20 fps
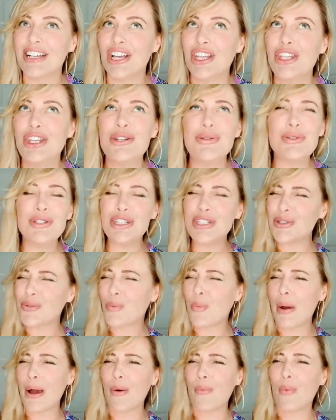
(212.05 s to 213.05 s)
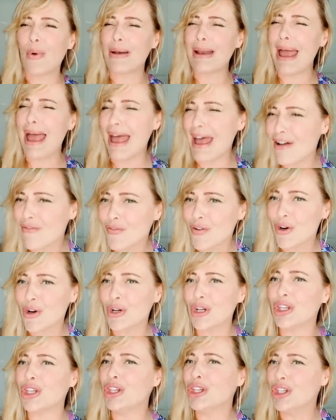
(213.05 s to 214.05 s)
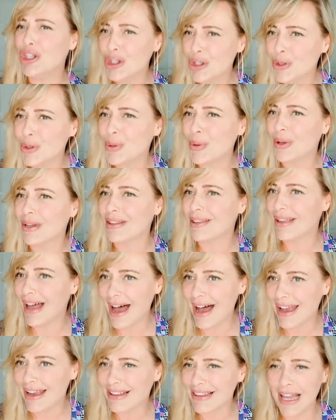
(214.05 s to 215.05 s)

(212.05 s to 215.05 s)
you just wear whatever you like.